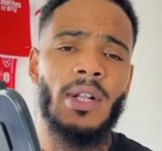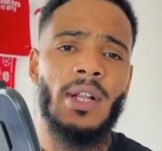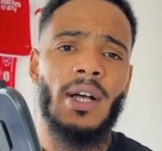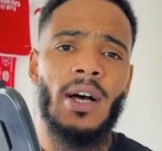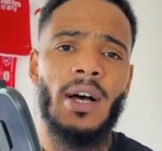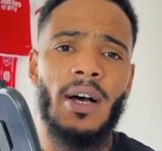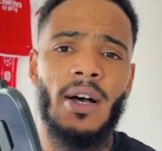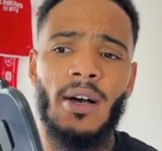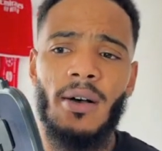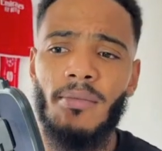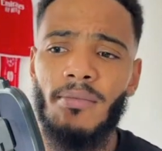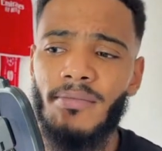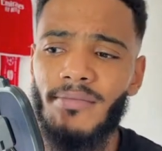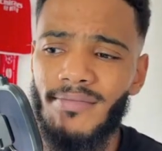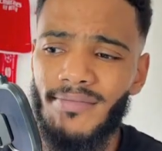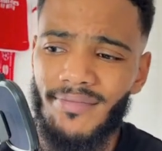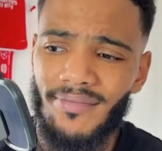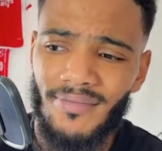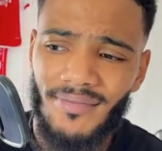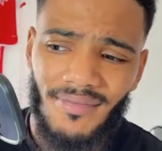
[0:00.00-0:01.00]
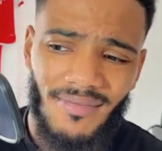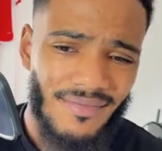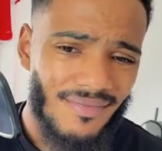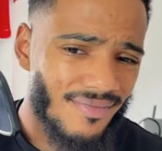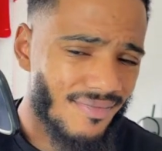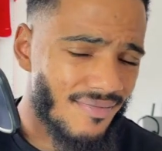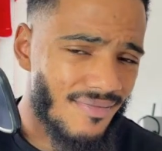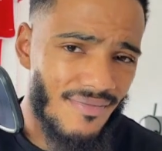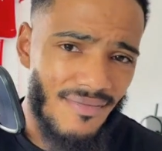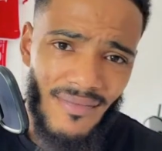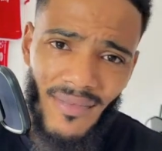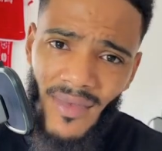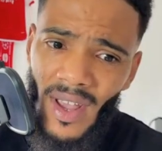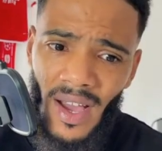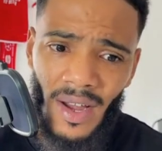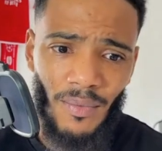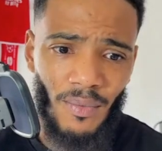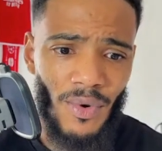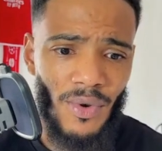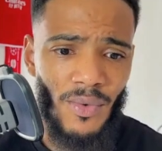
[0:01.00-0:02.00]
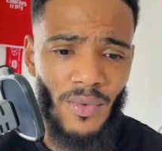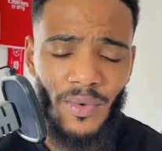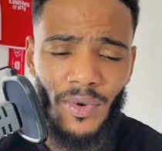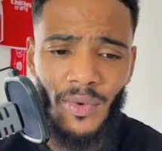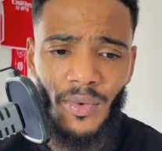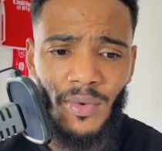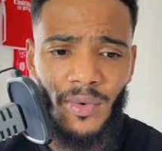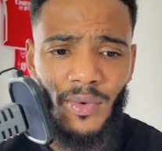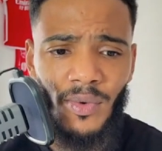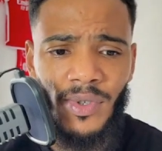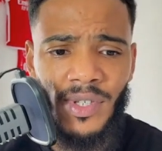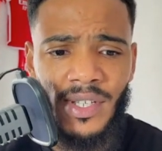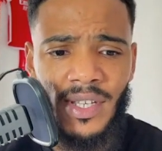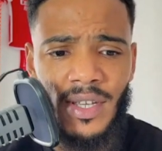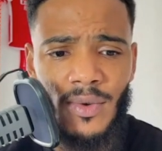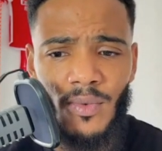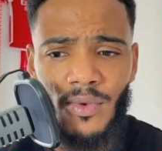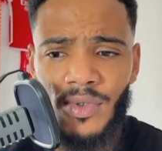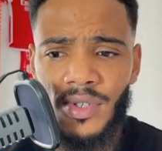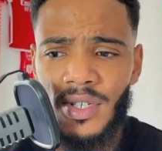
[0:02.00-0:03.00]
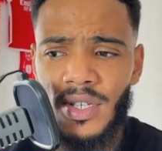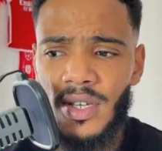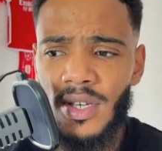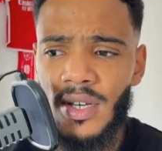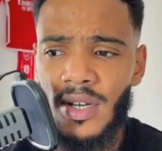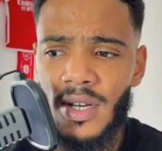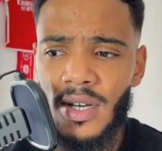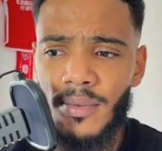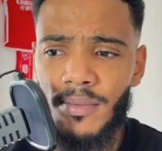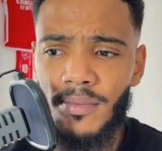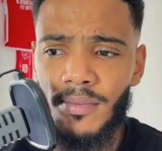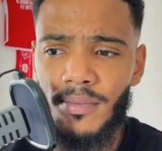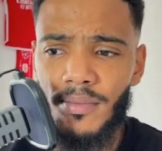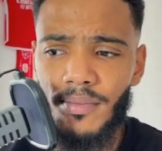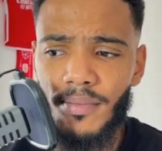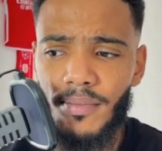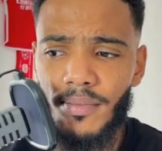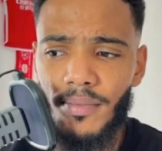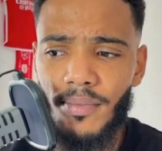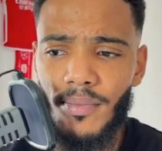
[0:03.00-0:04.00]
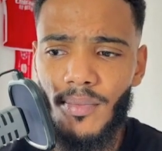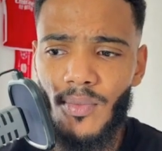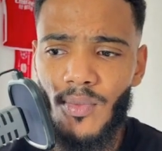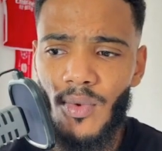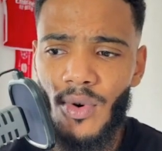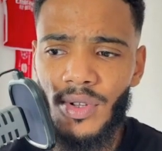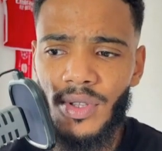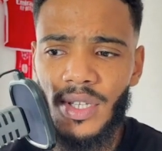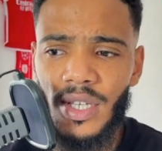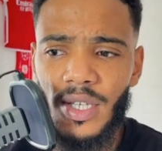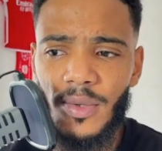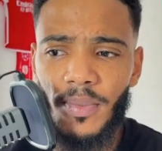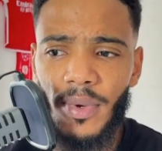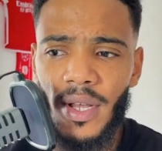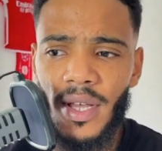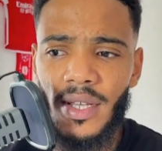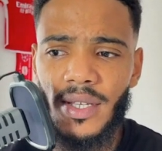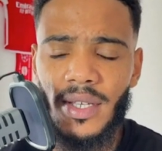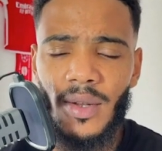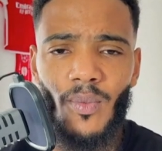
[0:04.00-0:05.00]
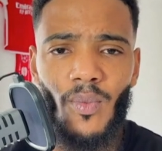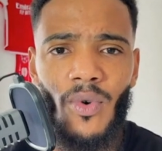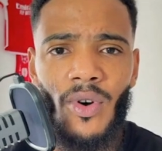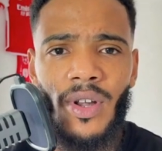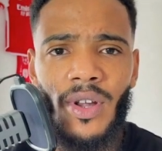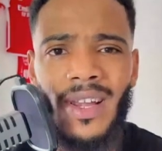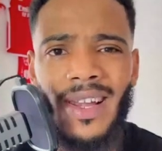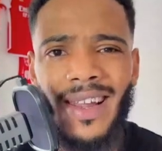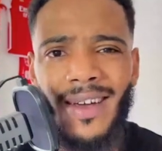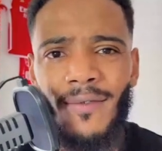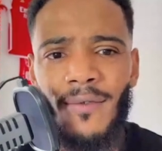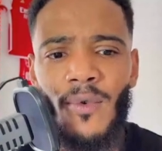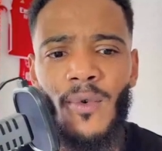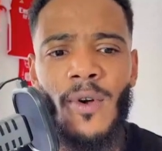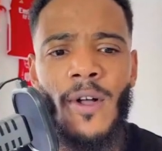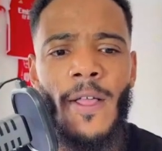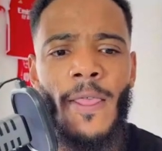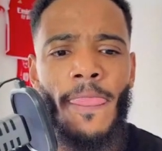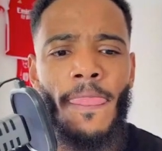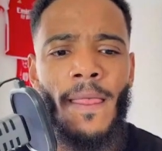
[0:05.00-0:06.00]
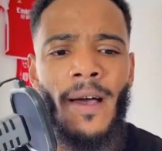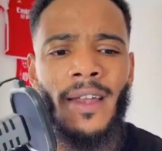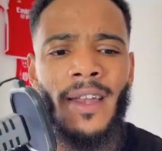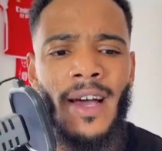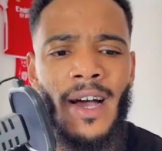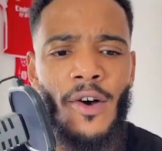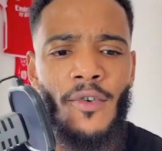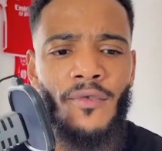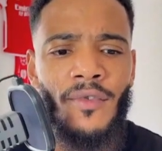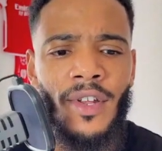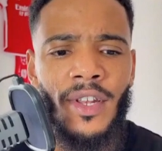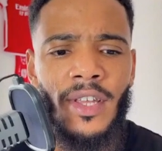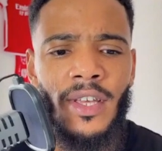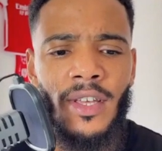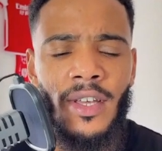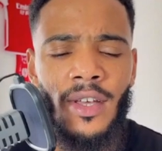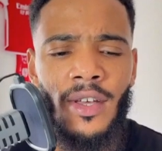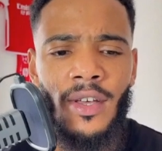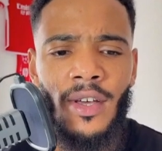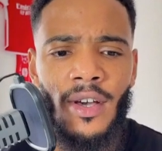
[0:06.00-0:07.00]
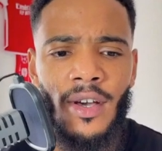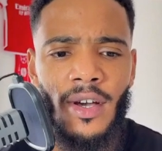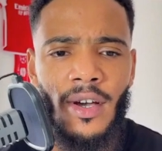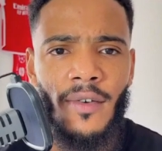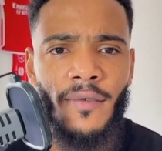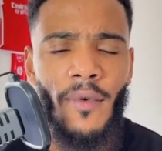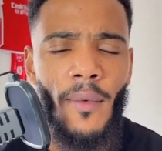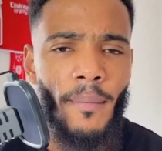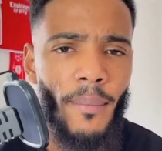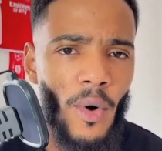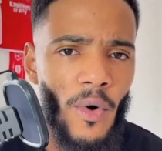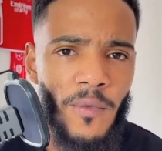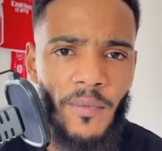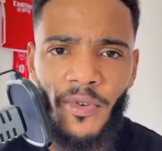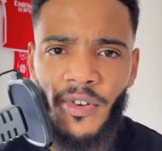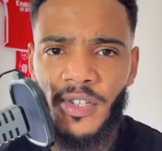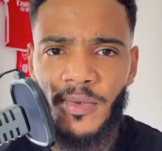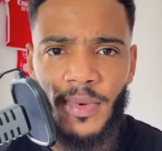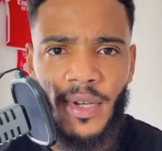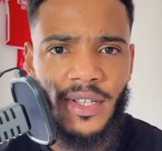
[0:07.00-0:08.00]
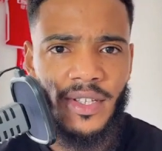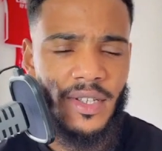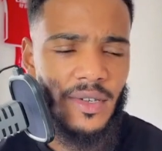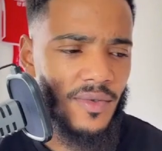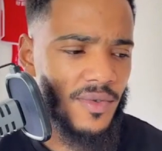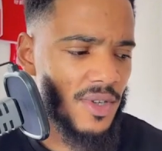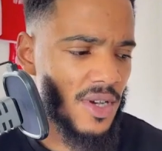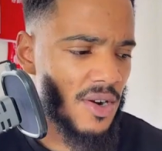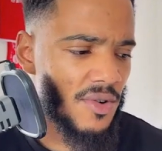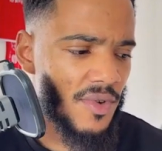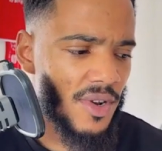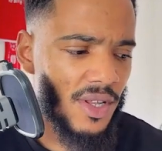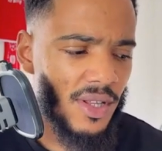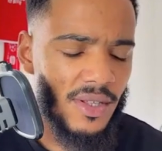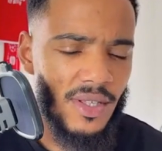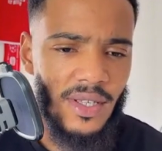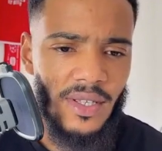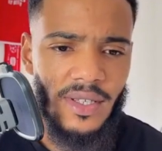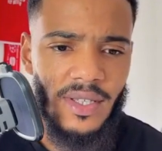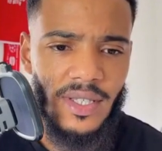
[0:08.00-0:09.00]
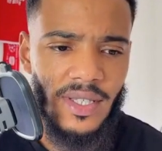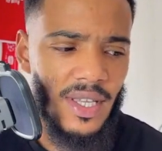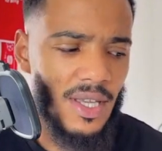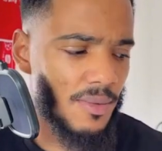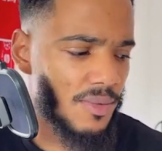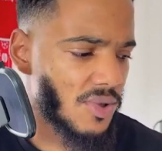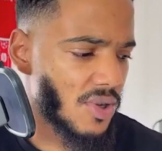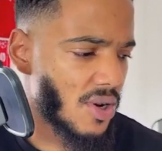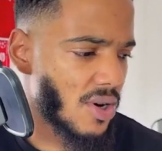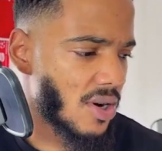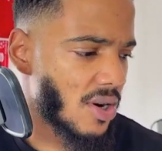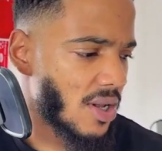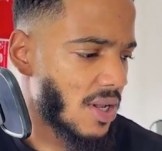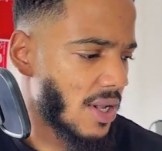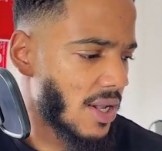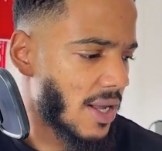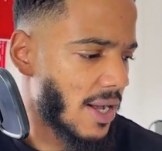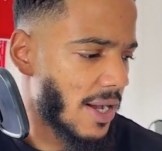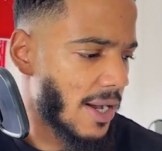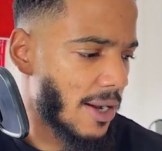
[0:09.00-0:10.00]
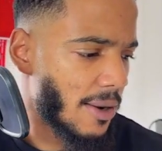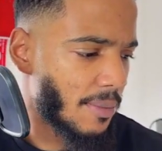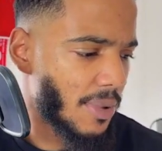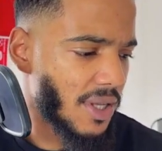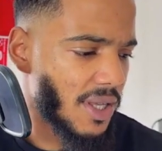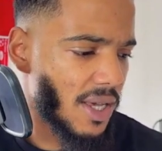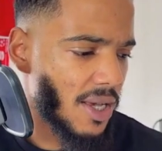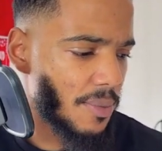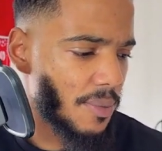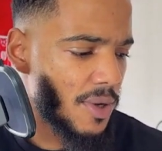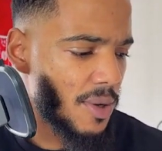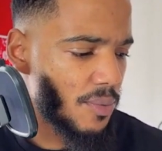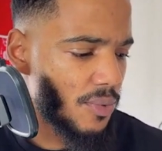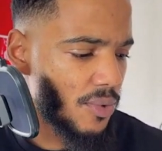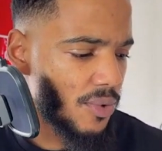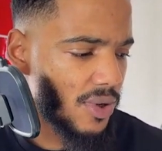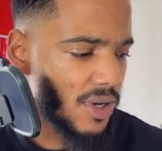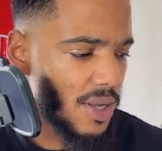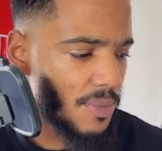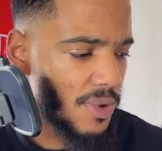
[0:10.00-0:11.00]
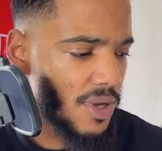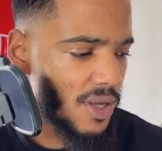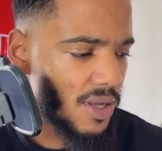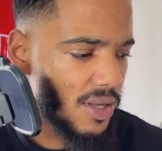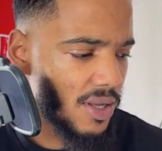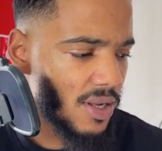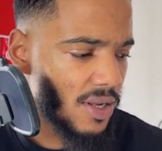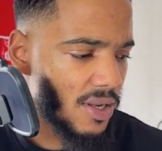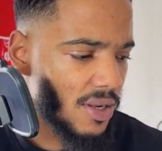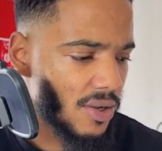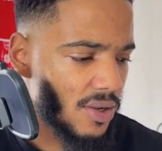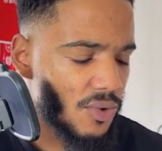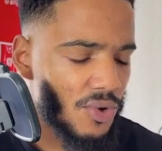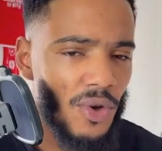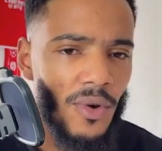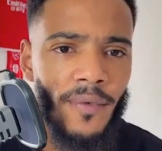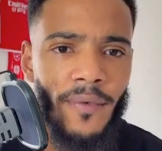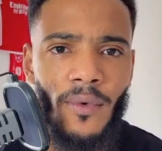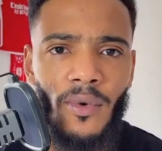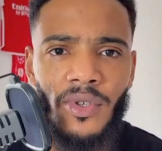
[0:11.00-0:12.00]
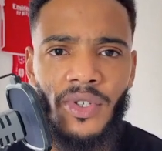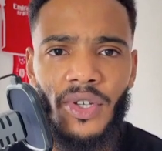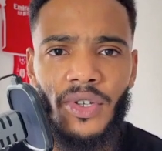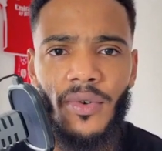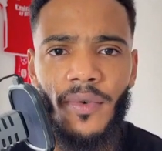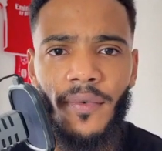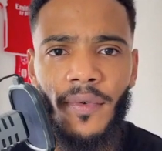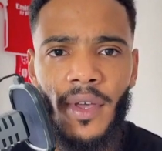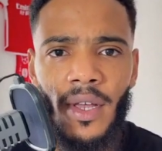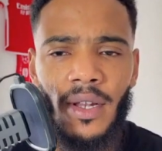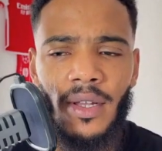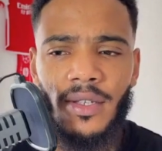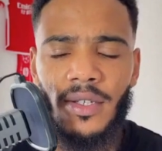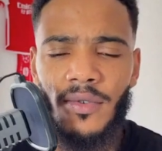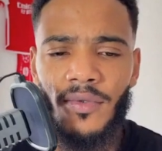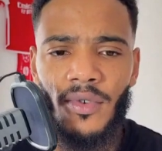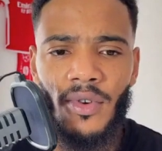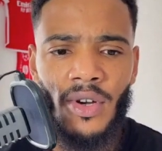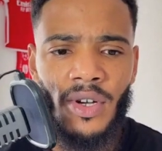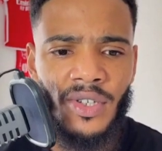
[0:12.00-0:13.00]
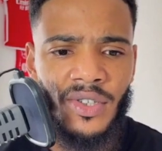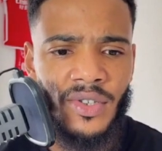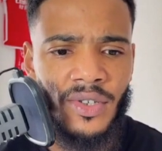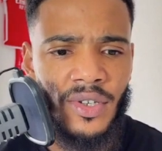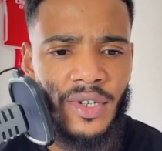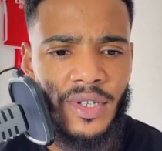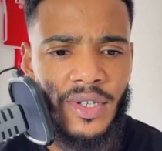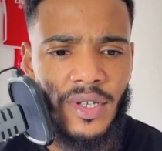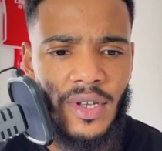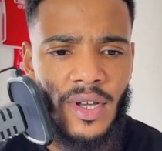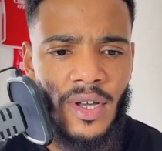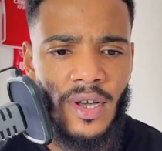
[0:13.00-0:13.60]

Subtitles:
And we'll see what these players and what level and how ready from both perspectives, how ready these teams are. But yeah, people, let me know your thoughts and your feelings in regards to this